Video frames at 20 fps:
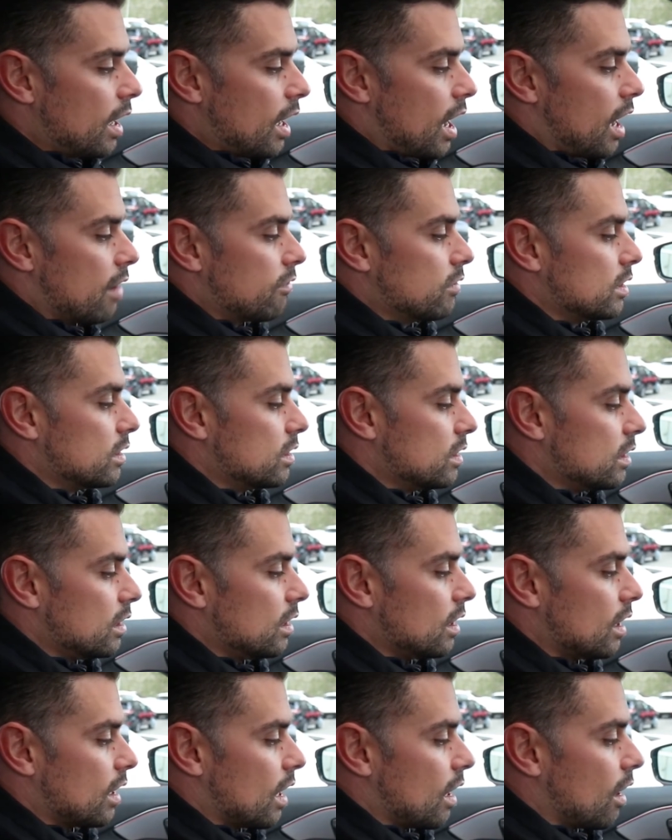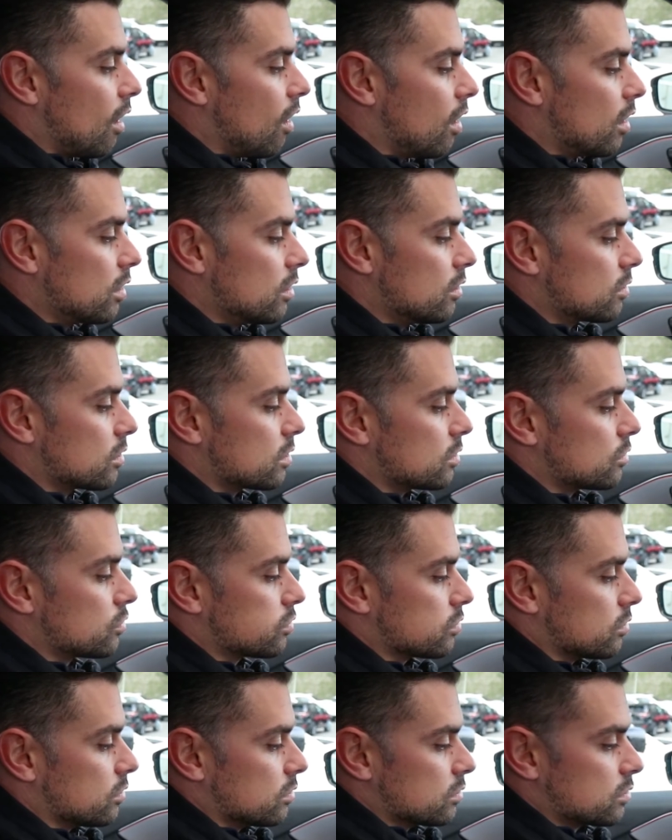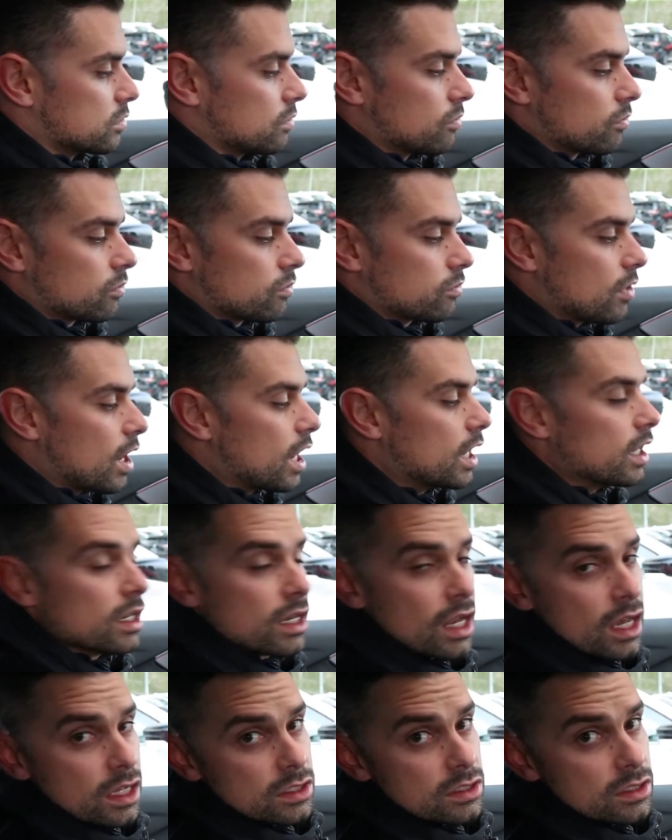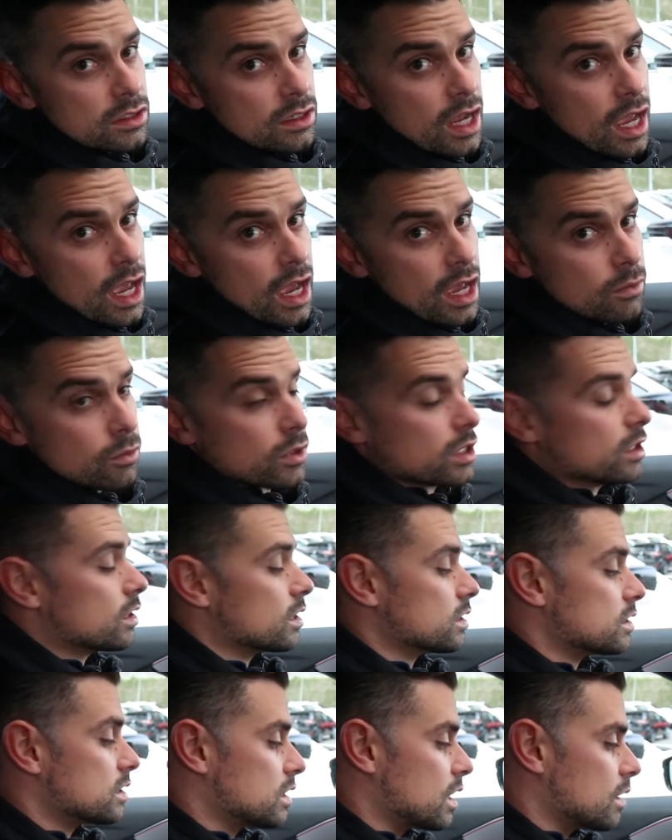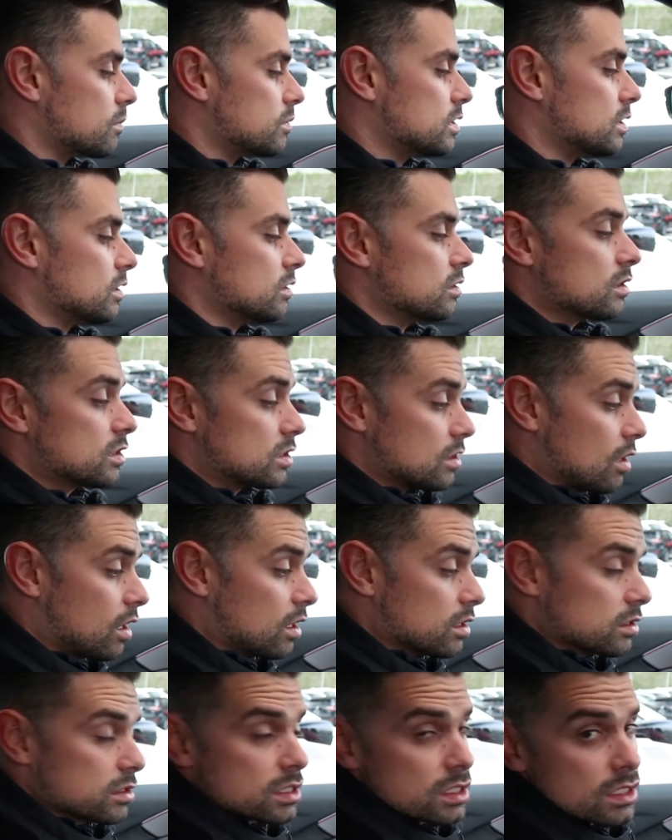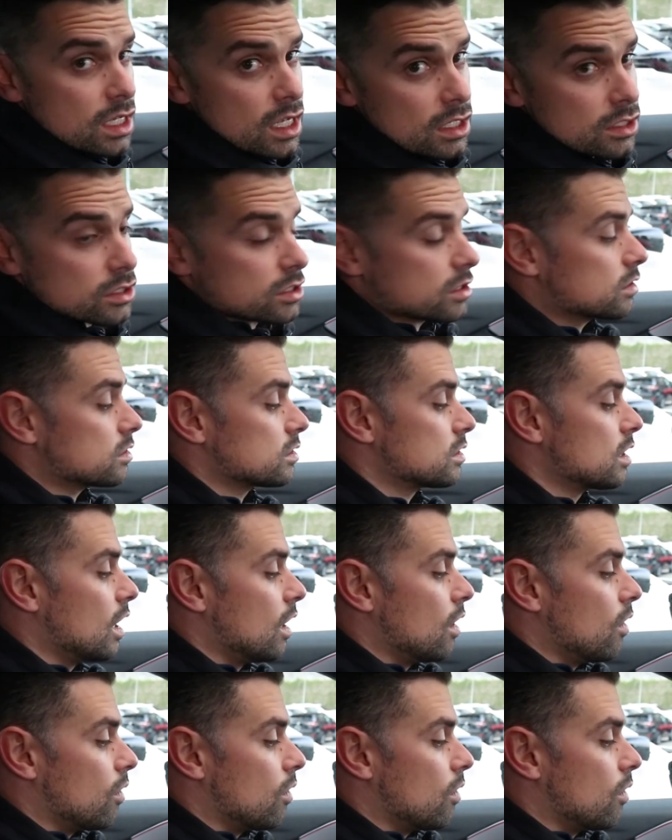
having the audio controls right next to your hand where you can skip songs, stations,